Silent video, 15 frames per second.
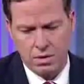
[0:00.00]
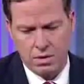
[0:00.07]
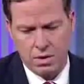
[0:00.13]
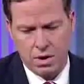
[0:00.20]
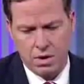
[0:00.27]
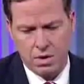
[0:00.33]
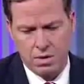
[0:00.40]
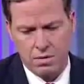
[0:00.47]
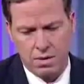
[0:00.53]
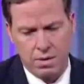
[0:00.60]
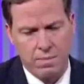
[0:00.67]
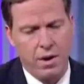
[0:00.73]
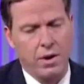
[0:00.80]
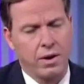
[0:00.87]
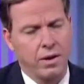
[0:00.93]
There are
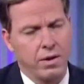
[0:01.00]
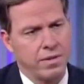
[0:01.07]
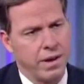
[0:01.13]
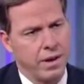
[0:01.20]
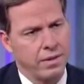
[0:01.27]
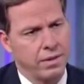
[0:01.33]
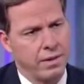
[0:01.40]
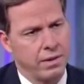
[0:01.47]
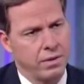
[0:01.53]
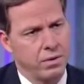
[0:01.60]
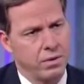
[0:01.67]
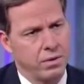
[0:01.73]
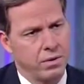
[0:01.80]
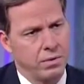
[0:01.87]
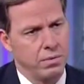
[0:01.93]
Americans out
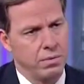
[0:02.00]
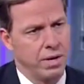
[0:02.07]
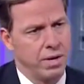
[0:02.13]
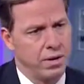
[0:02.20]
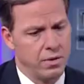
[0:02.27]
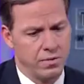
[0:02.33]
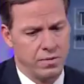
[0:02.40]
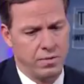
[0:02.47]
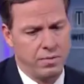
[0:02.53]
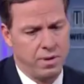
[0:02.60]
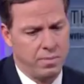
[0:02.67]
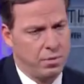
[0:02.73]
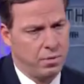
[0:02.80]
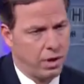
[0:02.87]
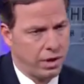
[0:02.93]
there who hear from
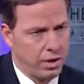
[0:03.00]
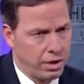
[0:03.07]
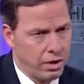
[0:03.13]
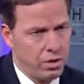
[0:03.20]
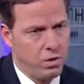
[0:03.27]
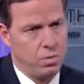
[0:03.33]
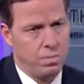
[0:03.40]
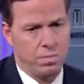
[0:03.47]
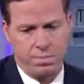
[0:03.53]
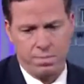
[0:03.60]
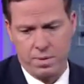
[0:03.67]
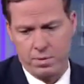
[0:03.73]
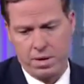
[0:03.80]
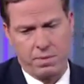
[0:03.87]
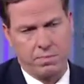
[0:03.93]
people like you,
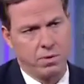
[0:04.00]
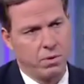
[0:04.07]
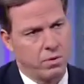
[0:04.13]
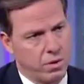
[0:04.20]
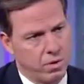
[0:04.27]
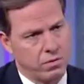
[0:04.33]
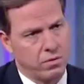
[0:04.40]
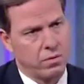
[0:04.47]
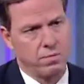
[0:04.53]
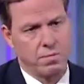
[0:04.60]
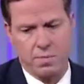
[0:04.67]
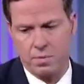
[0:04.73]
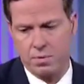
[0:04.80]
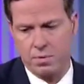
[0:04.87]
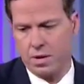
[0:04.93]
people like Bill
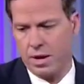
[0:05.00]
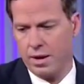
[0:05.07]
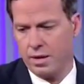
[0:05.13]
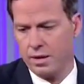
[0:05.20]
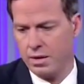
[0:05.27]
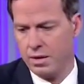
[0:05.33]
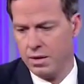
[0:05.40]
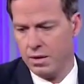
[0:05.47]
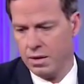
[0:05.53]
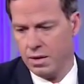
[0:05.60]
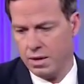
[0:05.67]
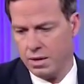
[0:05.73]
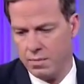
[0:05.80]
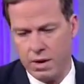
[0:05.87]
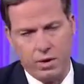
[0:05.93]
Kristol, people like
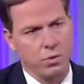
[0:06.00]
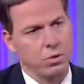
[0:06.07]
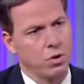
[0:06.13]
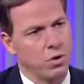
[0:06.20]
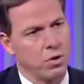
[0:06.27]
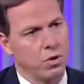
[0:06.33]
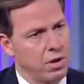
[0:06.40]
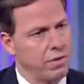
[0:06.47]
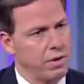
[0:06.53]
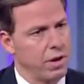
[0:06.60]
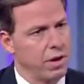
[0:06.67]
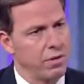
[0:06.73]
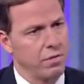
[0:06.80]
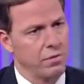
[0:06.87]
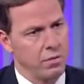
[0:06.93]
Michael Chertoff and
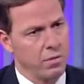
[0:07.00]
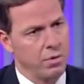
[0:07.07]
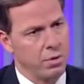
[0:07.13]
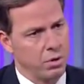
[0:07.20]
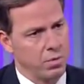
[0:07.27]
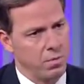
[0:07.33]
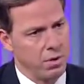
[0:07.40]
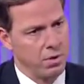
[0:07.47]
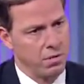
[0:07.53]
others from the Bush